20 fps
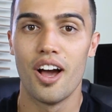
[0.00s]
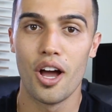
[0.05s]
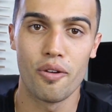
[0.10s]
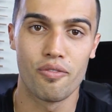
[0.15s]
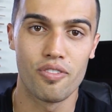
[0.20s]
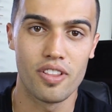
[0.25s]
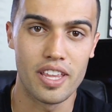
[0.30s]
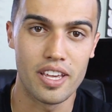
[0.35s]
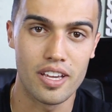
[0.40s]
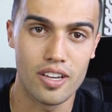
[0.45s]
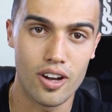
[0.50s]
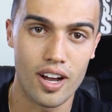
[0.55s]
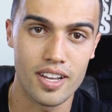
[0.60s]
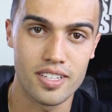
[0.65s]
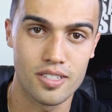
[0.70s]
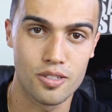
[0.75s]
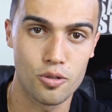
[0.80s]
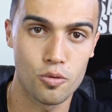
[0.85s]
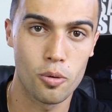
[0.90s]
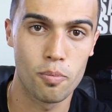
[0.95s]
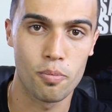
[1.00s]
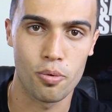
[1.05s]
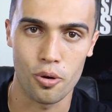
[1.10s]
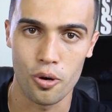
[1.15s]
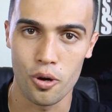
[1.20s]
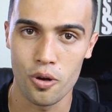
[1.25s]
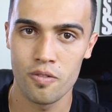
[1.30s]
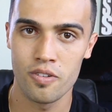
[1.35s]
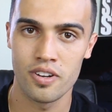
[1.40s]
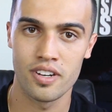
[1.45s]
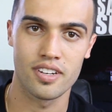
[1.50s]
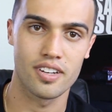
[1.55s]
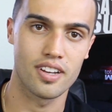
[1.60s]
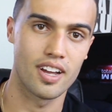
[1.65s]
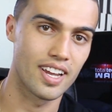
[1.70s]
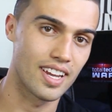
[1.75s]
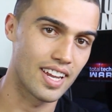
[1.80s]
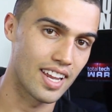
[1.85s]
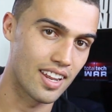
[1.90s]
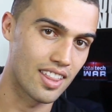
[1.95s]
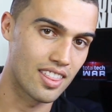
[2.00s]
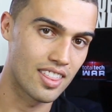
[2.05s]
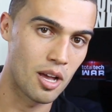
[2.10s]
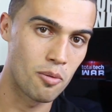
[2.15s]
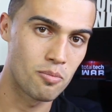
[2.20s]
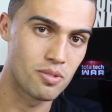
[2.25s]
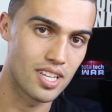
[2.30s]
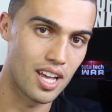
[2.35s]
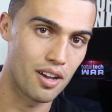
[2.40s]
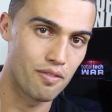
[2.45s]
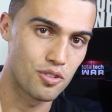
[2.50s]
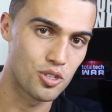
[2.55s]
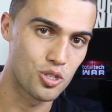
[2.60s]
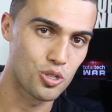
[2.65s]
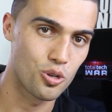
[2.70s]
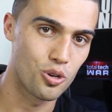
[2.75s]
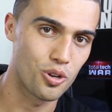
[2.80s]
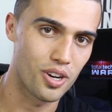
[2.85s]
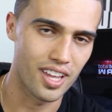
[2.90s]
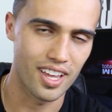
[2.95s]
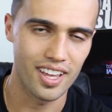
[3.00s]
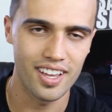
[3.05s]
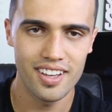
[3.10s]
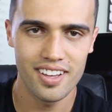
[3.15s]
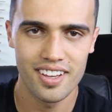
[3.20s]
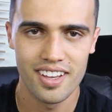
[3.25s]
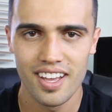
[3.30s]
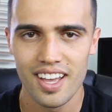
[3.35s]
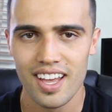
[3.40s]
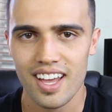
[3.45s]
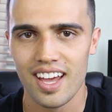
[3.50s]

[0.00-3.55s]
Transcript: Hopefully you guys do approve and I can get a thumbs up for short hair.